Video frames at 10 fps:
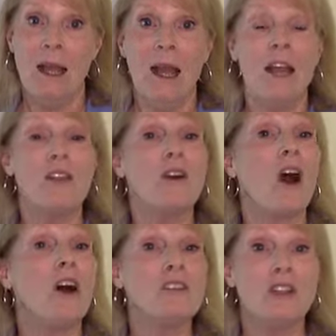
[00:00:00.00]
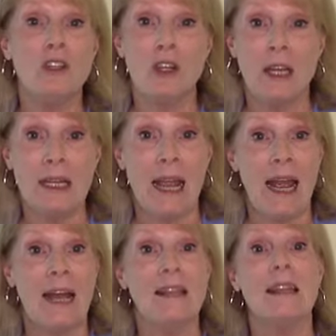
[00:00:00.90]
And they're also looking
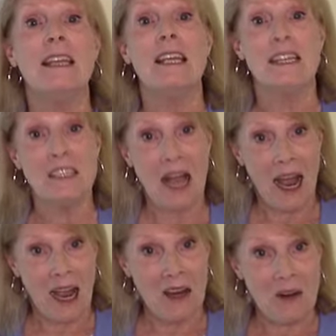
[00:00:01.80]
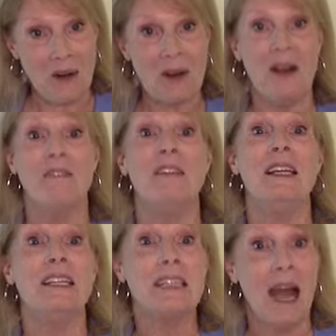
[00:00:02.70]
at the attire of the
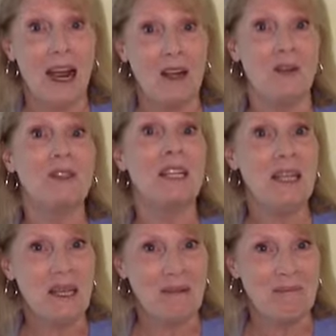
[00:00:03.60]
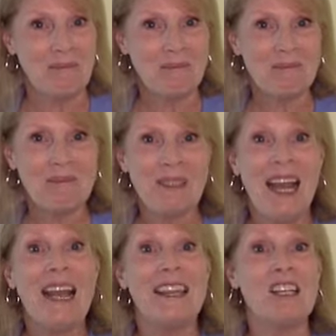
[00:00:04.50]
entire team.
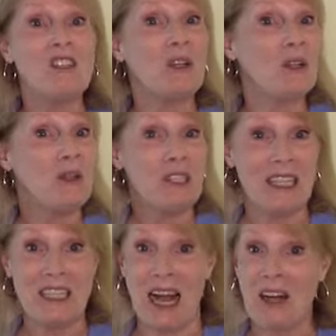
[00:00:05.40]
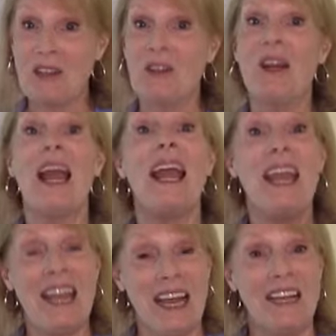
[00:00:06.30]
This includes the doctor
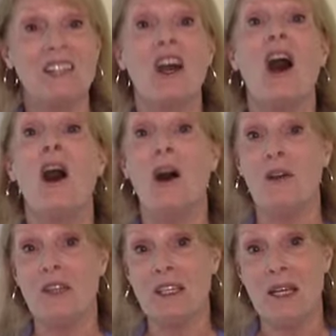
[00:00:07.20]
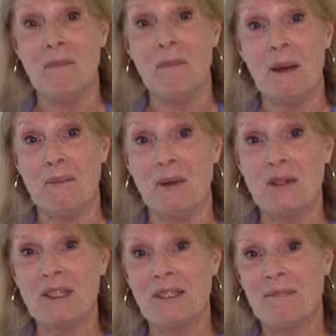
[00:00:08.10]
and all the team members.